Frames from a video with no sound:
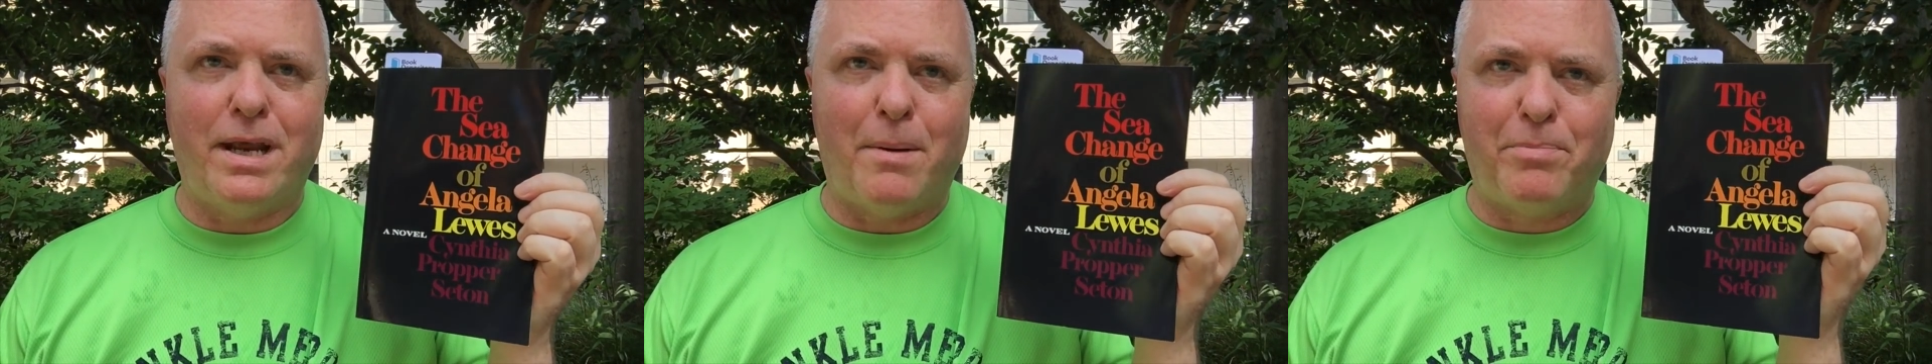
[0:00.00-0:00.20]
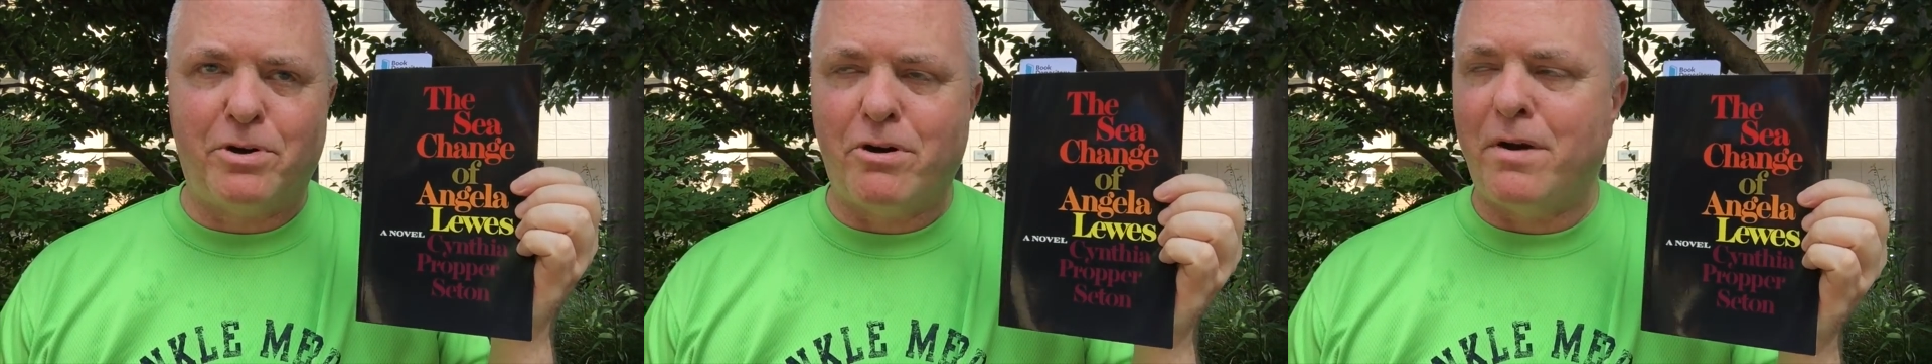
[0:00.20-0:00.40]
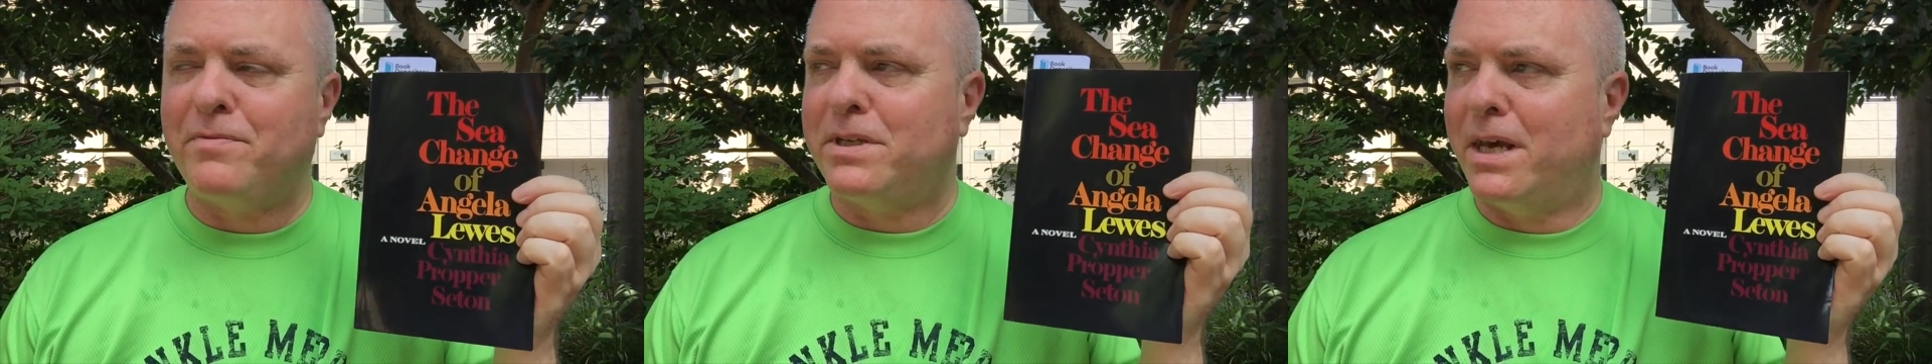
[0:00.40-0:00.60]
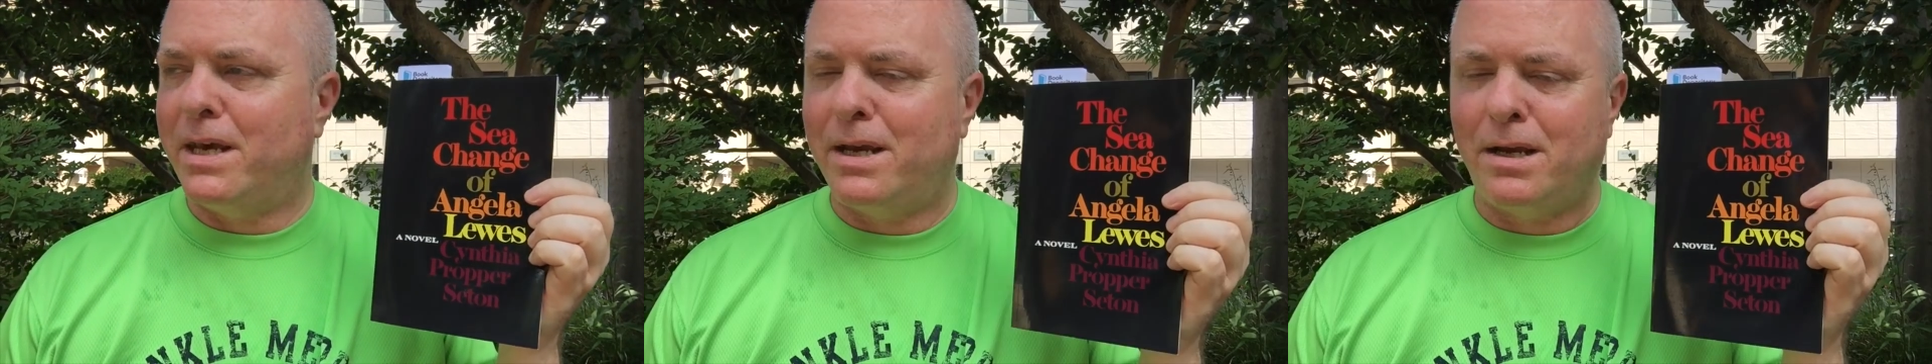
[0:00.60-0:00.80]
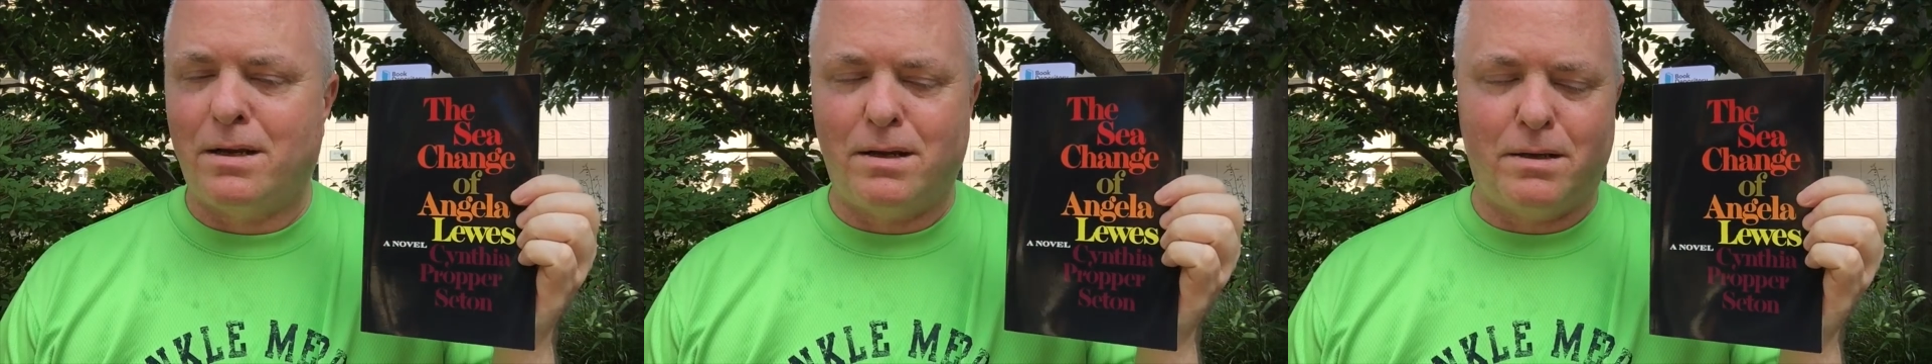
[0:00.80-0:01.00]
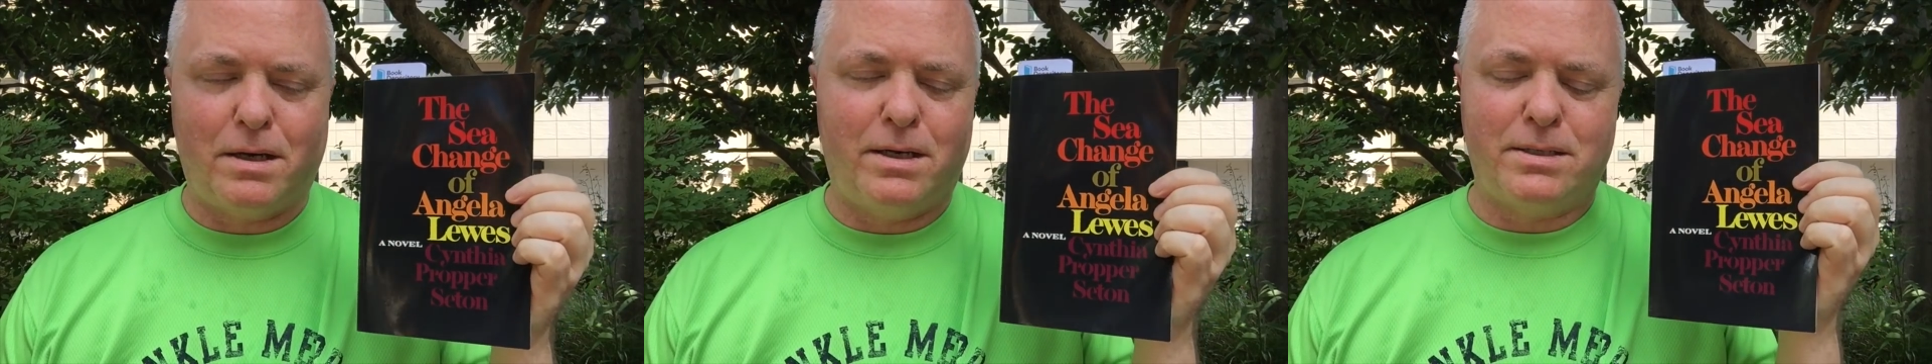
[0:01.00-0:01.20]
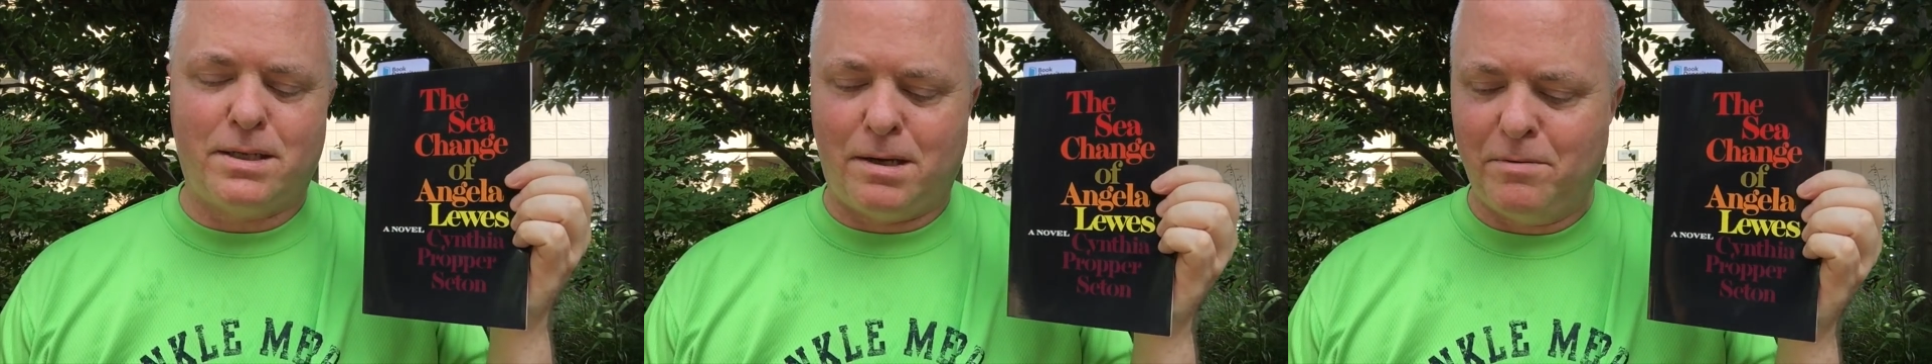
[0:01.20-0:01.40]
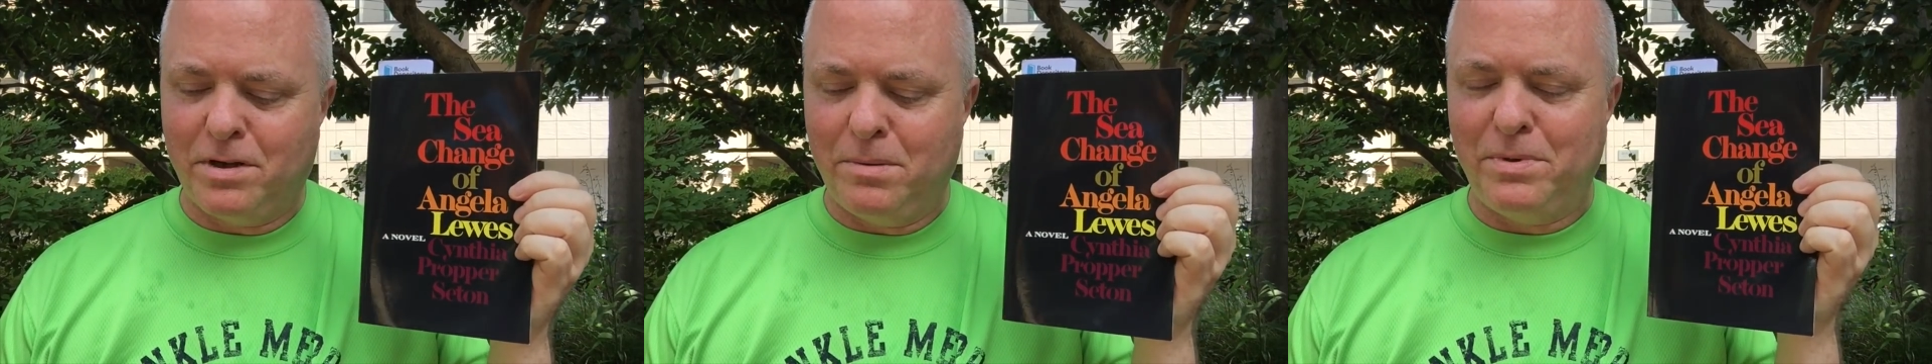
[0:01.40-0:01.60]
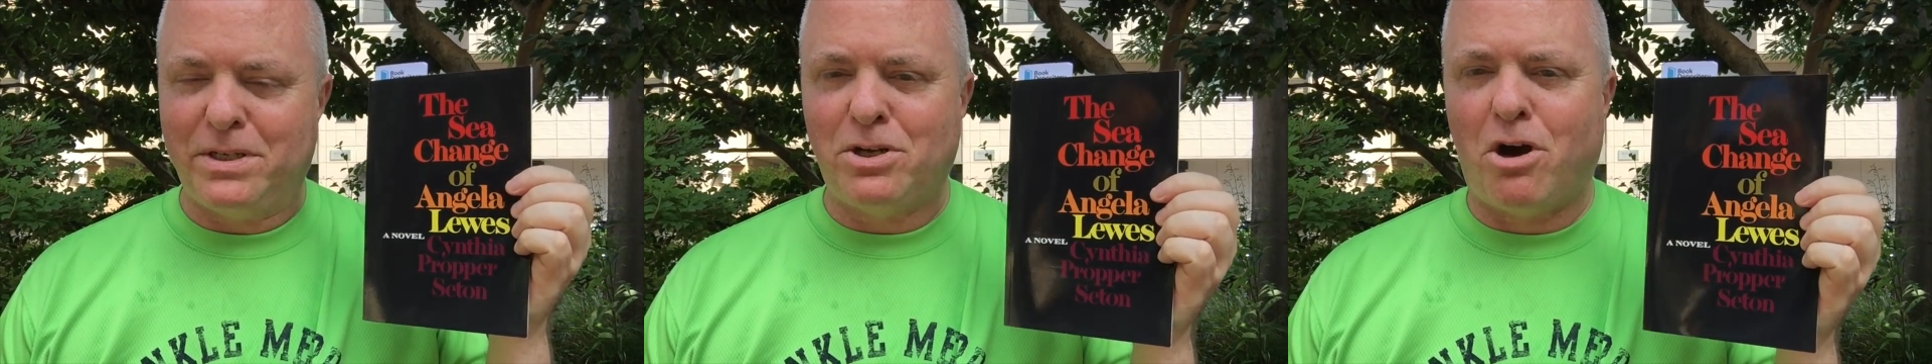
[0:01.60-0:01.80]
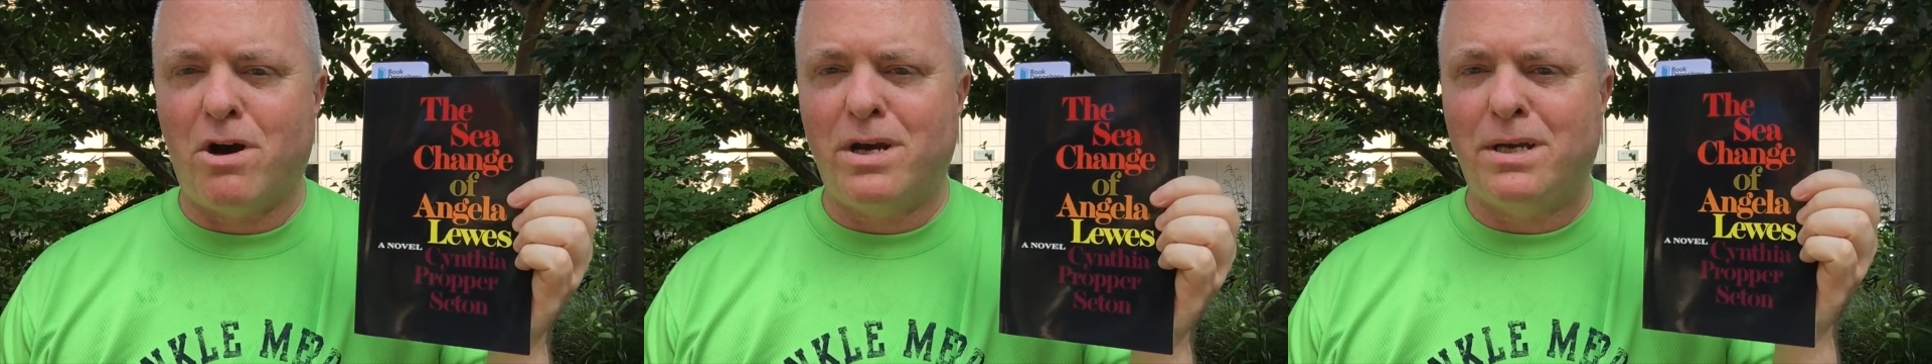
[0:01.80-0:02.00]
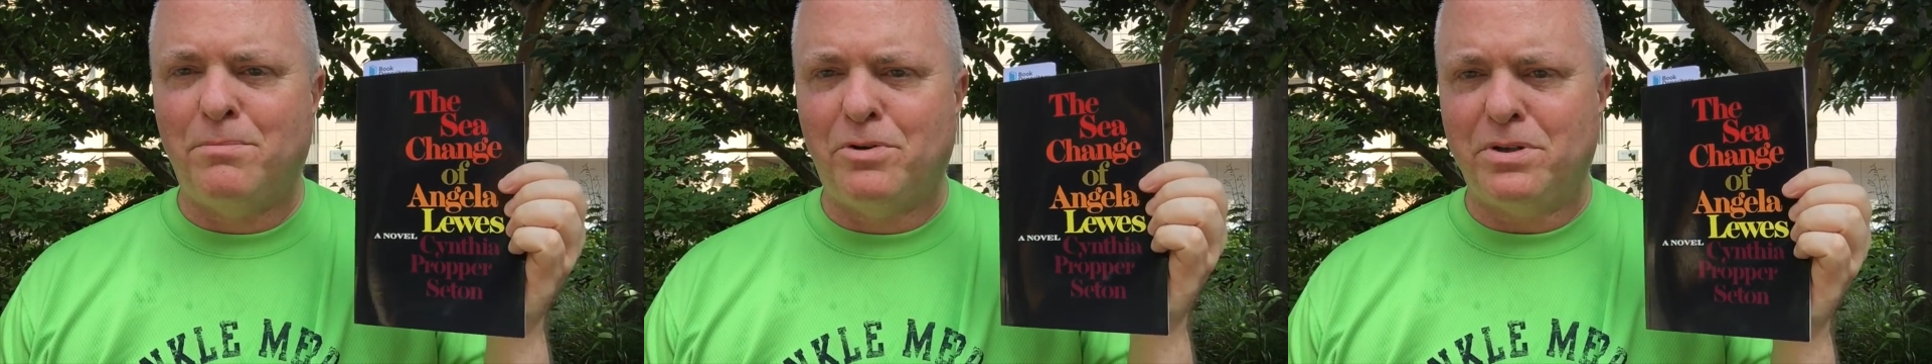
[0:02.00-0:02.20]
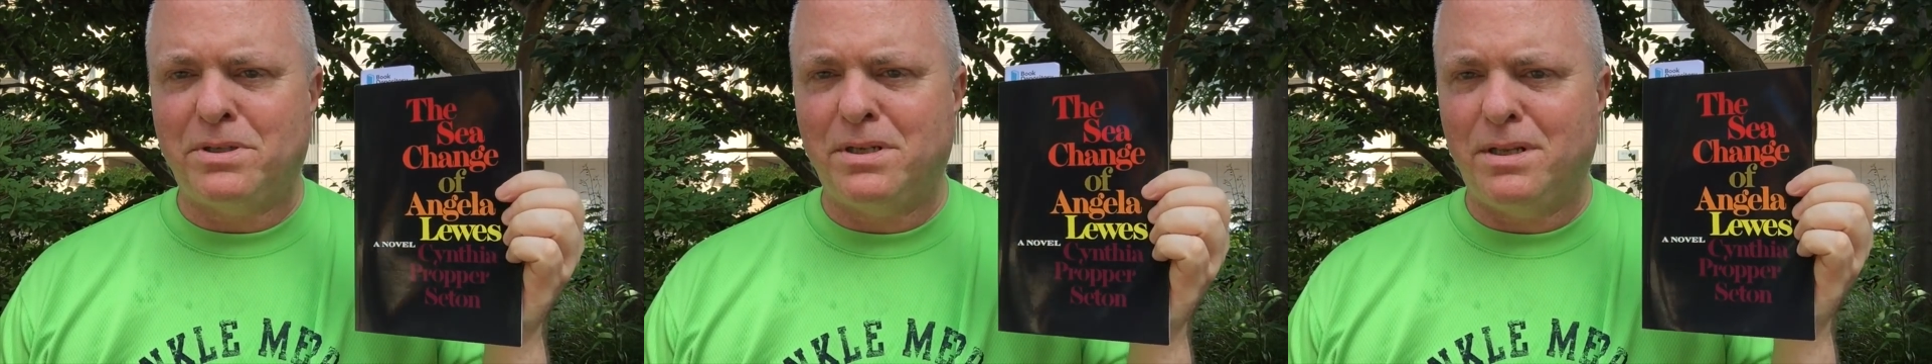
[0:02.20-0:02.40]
epigraph tag because I'm going to be talking about